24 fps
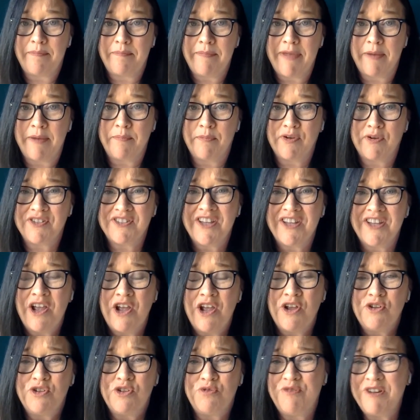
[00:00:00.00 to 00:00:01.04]
members,
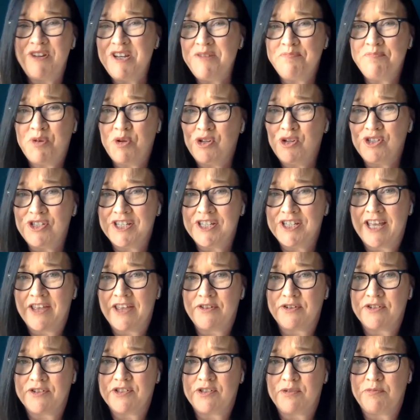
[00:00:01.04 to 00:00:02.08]
to really pull
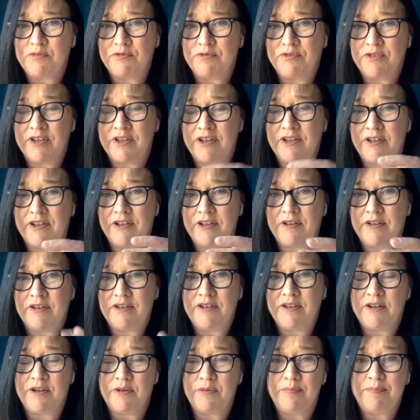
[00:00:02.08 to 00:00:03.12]
together some of the
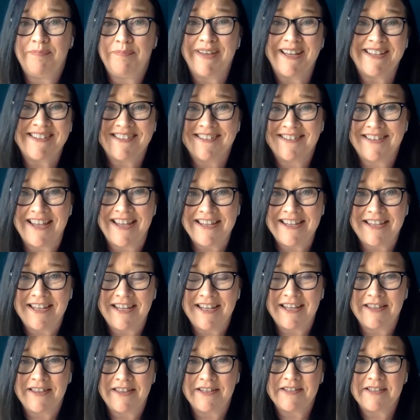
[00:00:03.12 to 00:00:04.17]
best
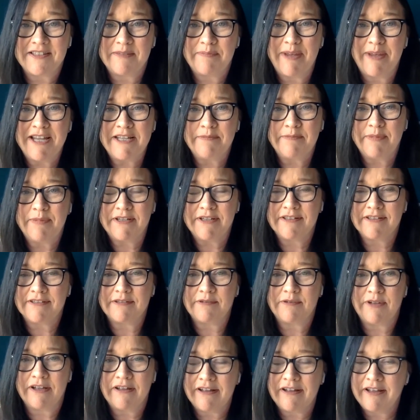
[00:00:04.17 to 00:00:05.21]
thinking in this space,
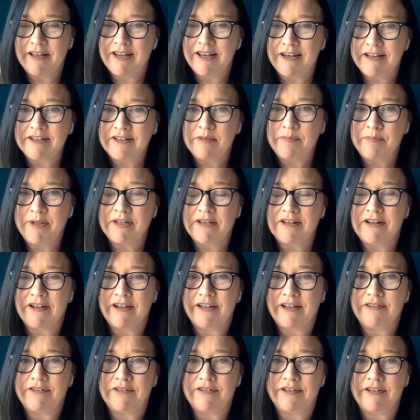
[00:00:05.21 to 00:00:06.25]
because a little bit
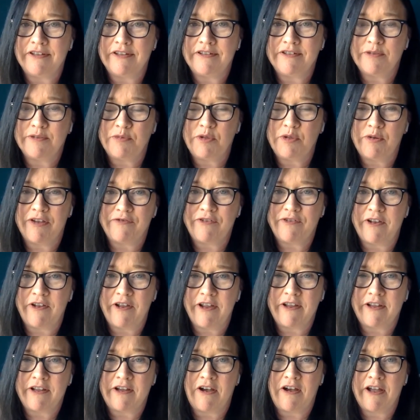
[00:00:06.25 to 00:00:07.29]
like the
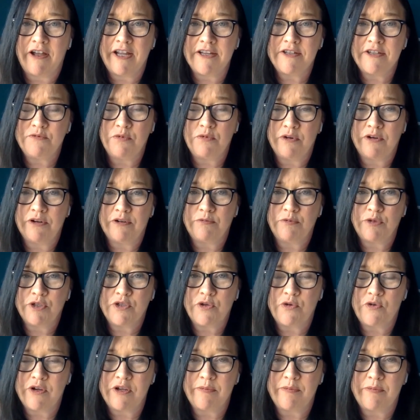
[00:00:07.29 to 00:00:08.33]
WFA guide we're
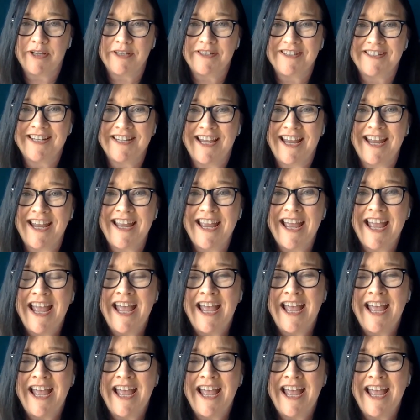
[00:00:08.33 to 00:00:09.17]
talking about today,